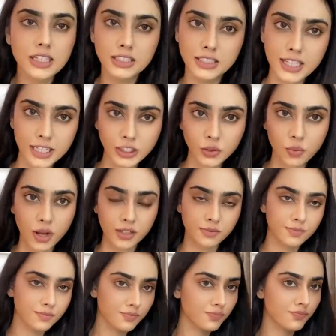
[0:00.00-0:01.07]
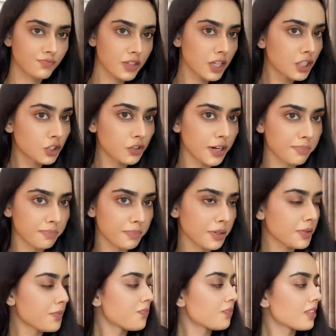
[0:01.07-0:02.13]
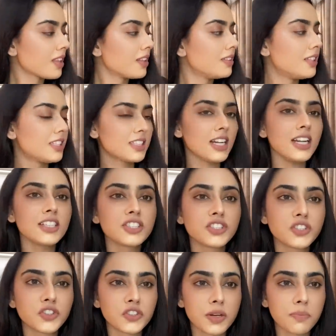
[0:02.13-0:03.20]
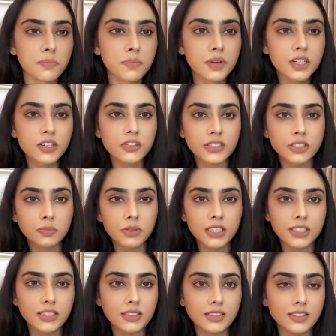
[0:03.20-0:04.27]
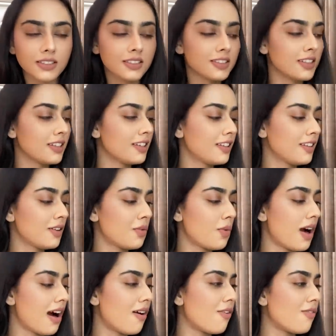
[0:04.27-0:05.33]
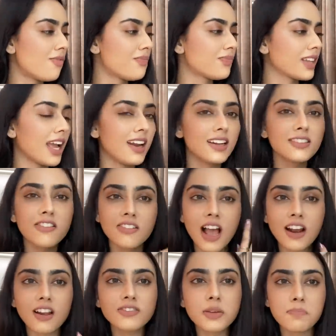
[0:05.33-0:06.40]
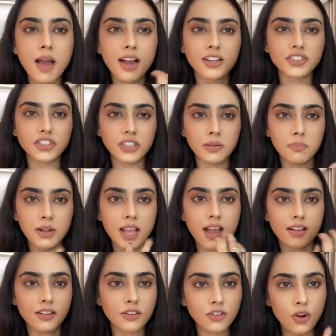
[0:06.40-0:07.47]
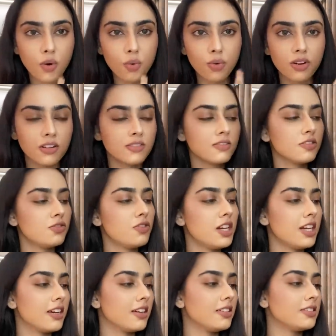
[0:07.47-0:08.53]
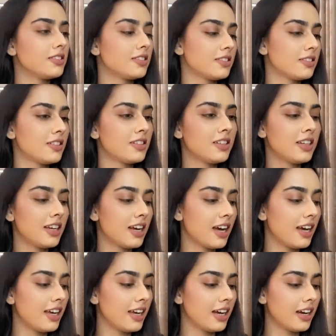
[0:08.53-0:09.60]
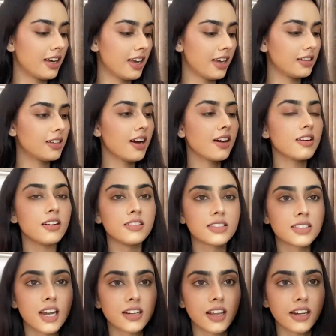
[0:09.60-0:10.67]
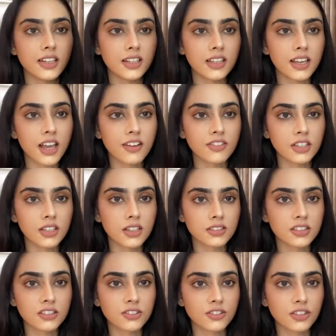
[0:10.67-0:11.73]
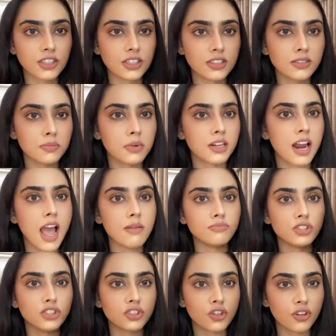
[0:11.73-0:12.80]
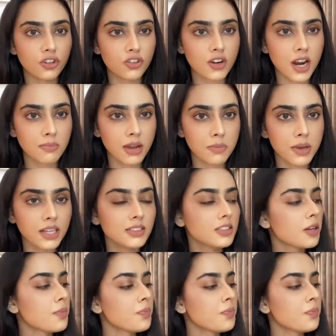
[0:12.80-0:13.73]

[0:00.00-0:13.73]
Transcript: Next one. Shrimp. These are like shrimp crispies. Wow. I love the packaging. Black, gold. Really nice. I, again, can't understand anything. Everything is in Korean, but I'm just going to try my best.